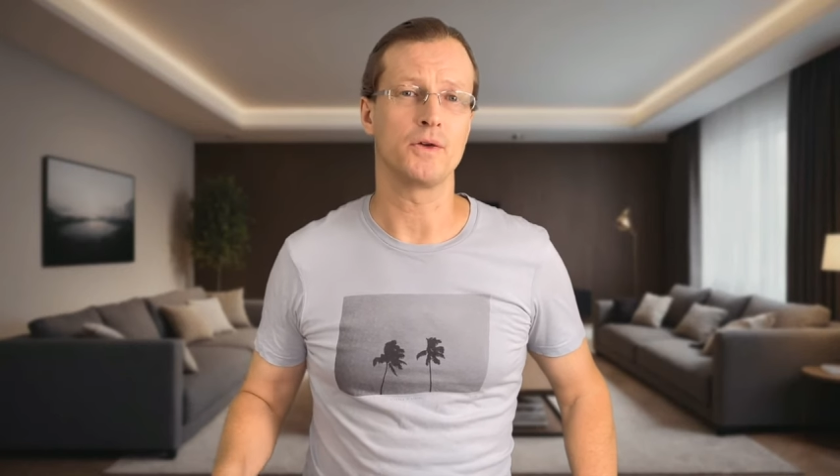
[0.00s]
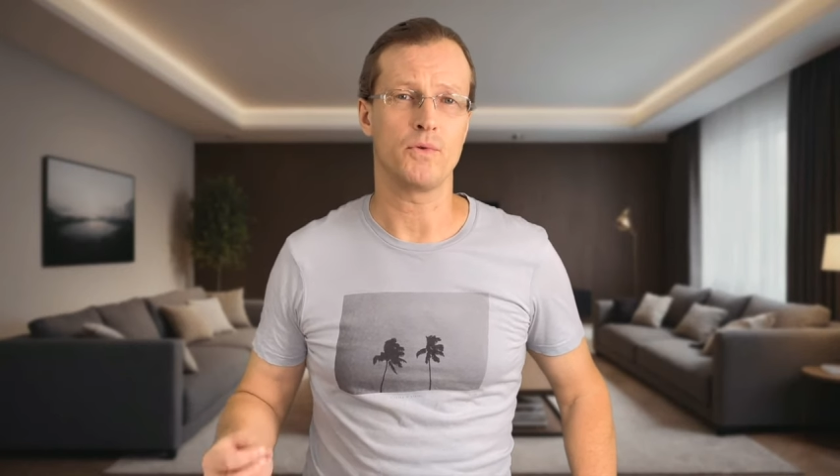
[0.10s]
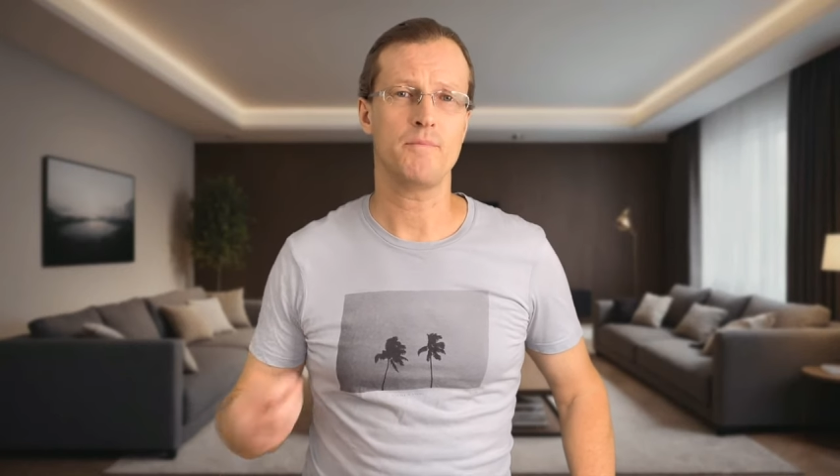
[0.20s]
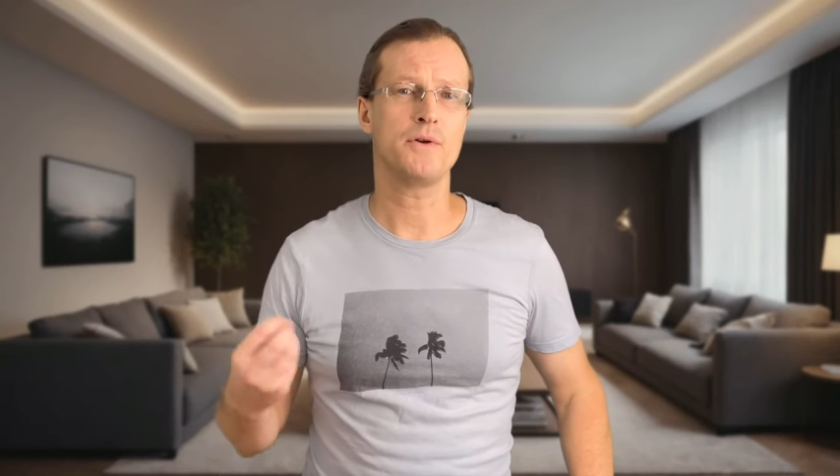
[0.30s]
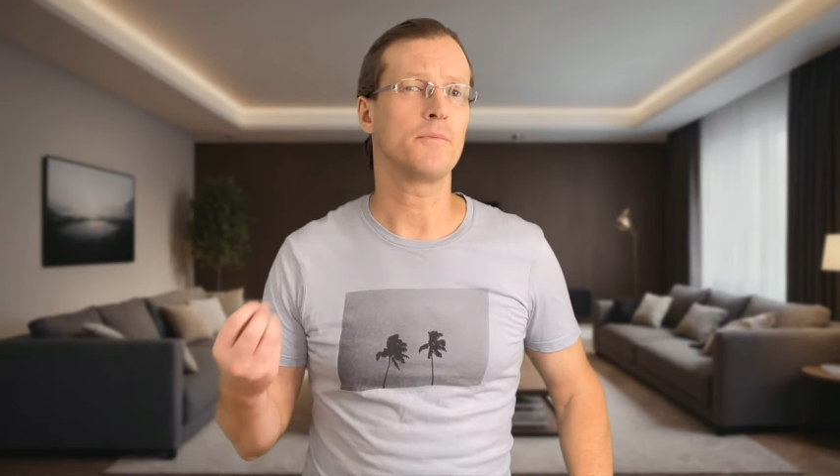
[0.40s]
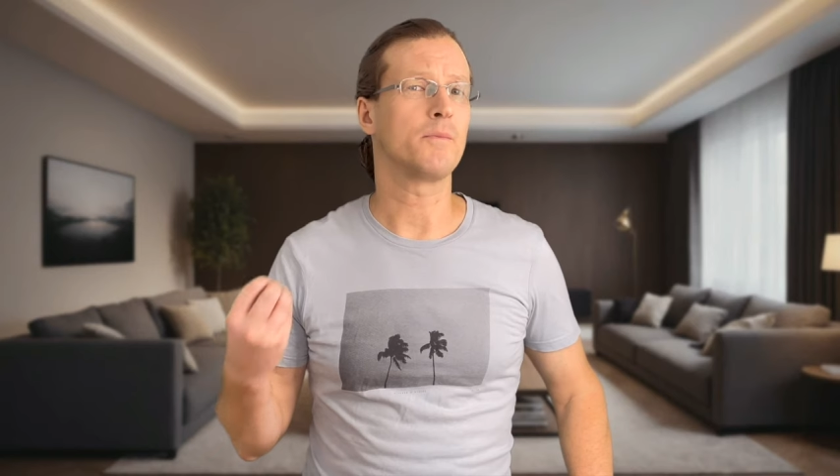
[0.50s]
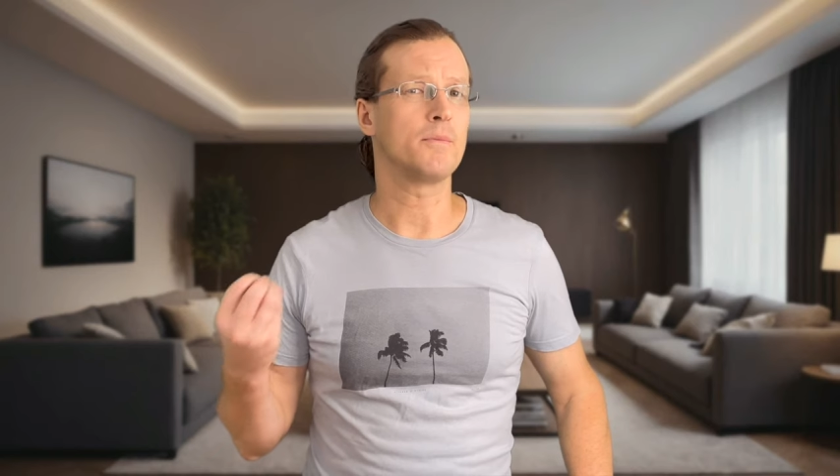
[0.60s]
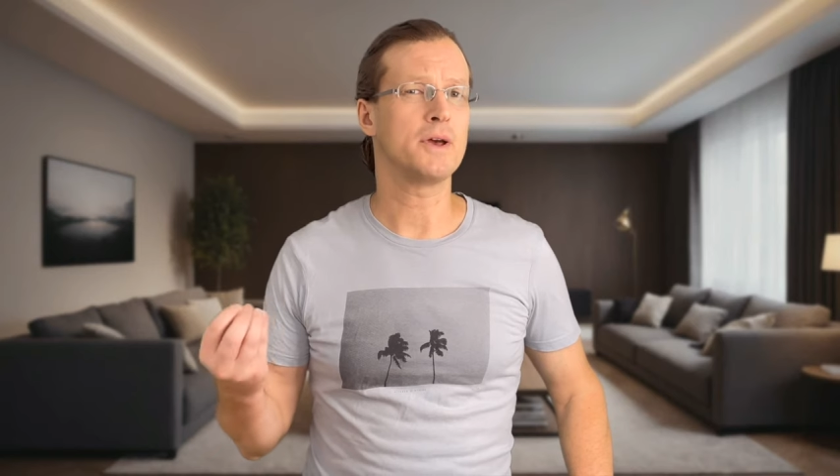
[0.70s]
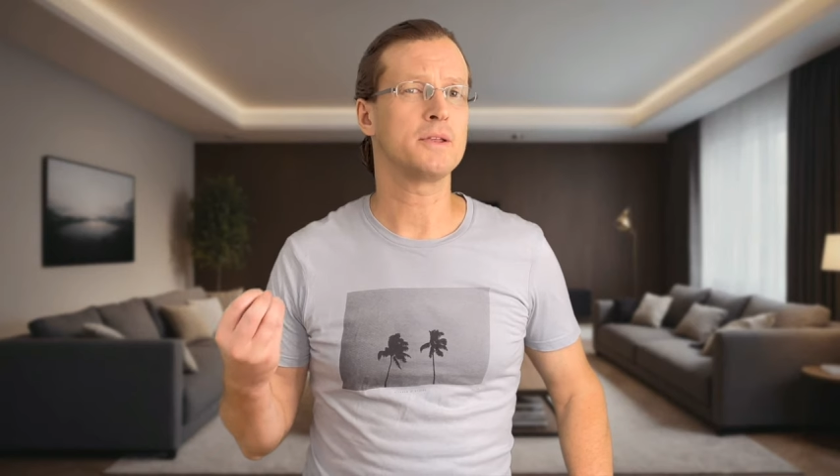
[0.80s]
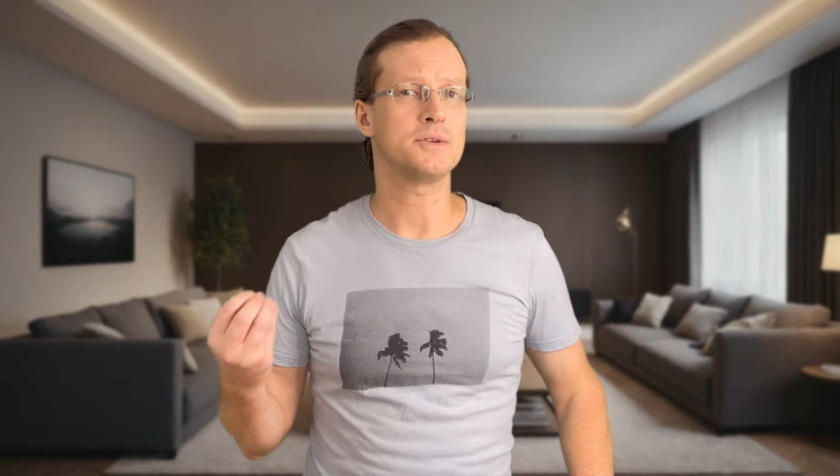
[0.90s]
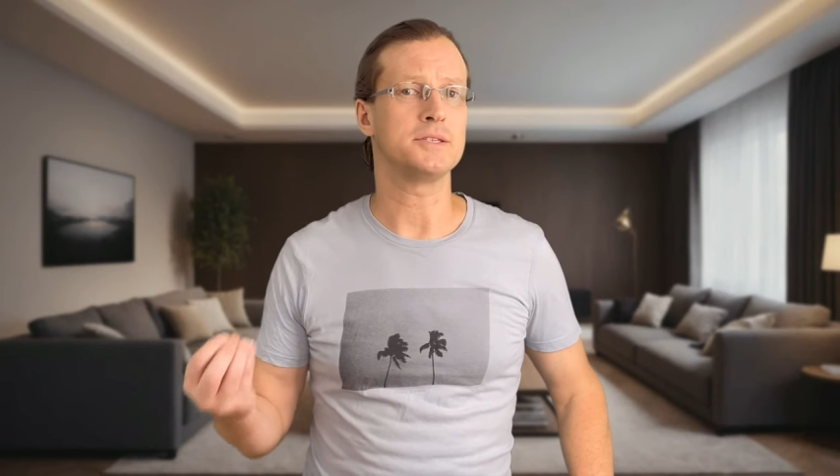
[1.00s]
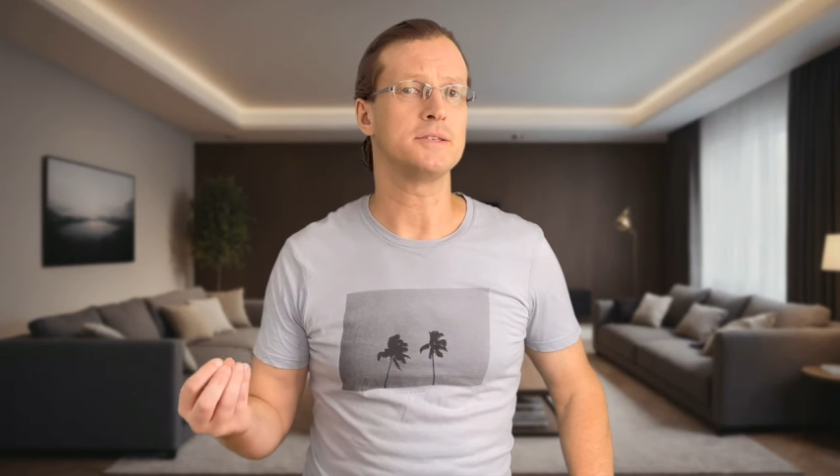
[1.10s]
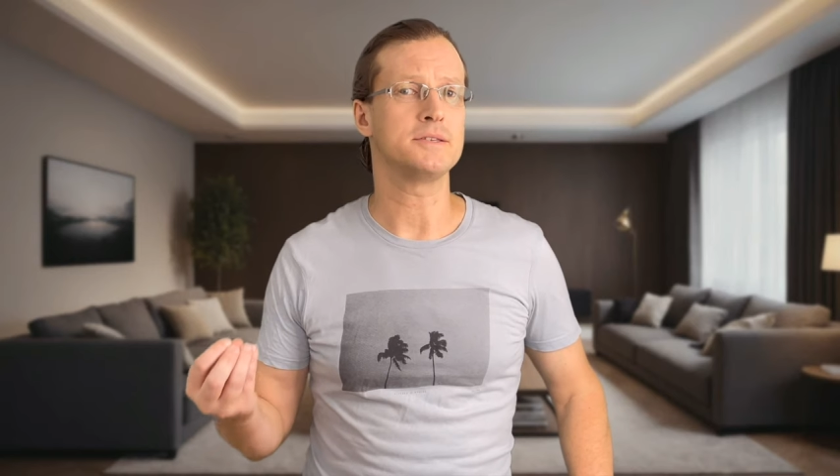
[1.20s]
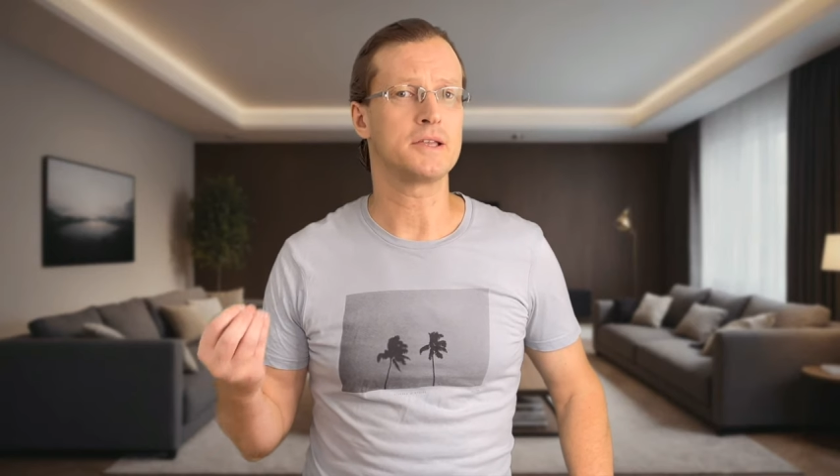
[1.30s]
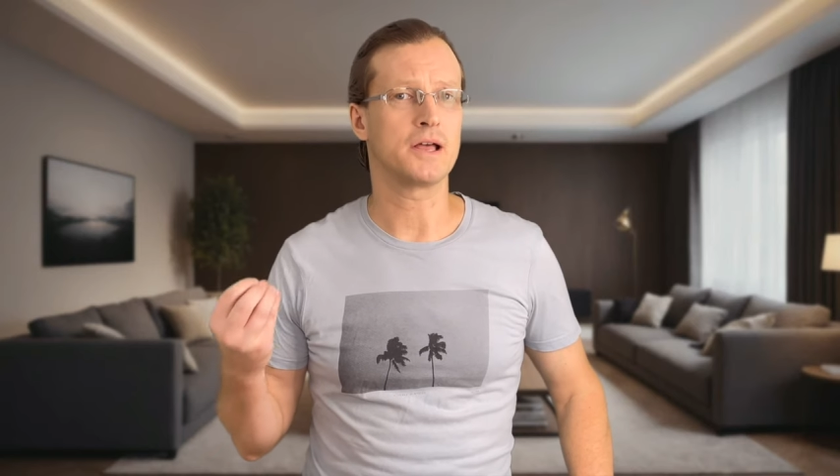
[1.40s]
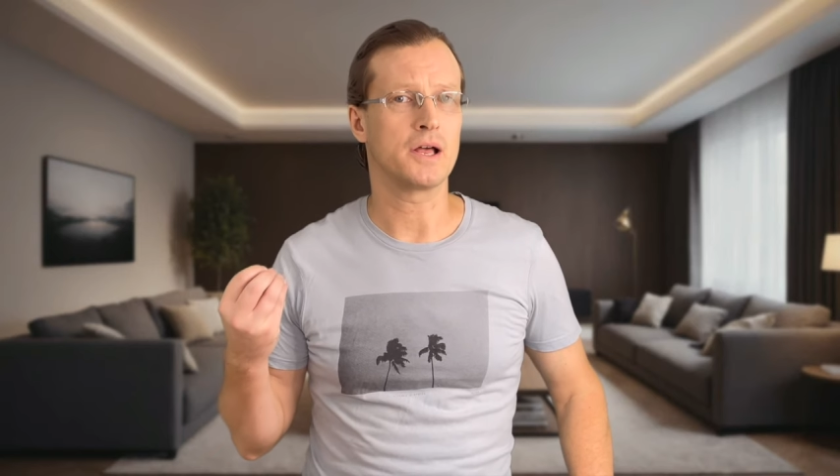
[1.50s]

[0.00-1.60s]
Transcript: Remember, parents,